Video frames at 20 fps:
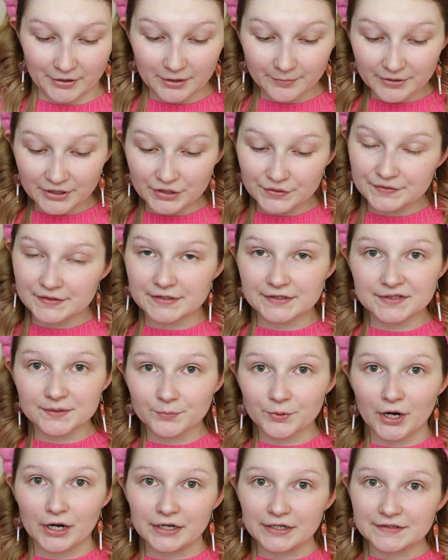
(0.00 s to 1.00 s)
gonna be using some
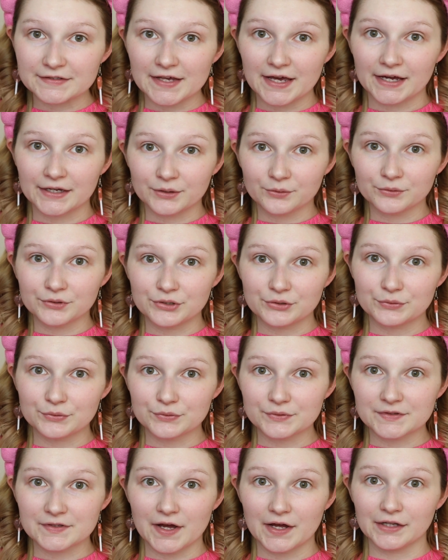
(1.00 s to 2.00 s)
products that I don't
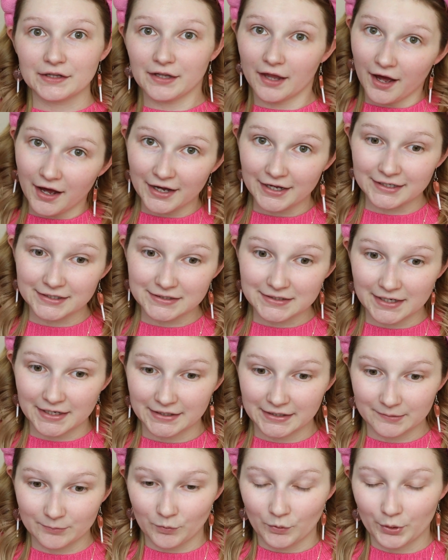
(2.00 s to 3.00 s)
use a lot
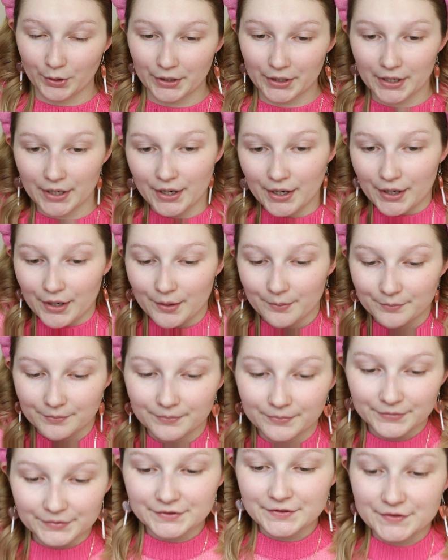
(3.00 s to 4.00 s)
anymore,
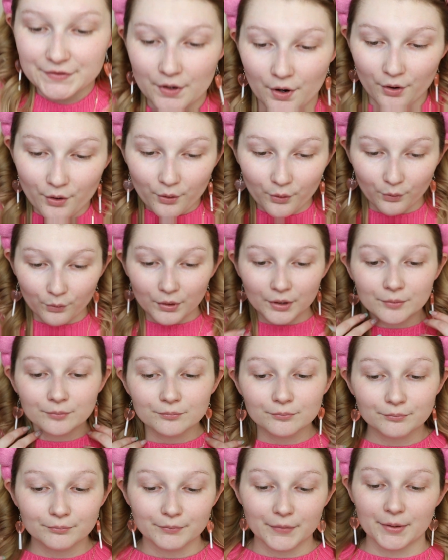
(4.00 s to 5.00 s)
so
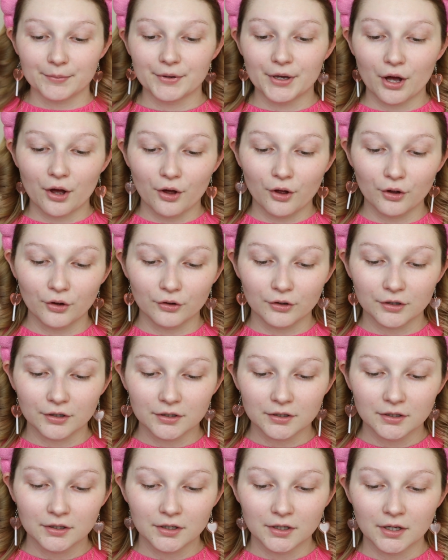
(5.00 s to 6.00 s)
maybe I'll
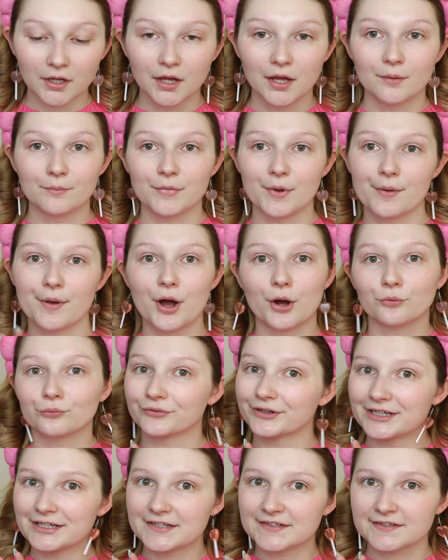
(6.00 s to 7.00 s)

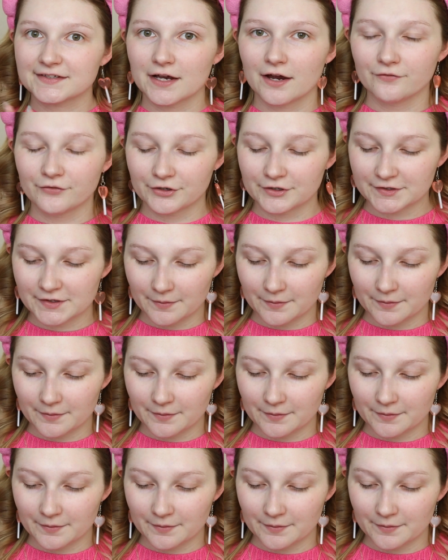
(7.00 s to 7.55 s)
rediscover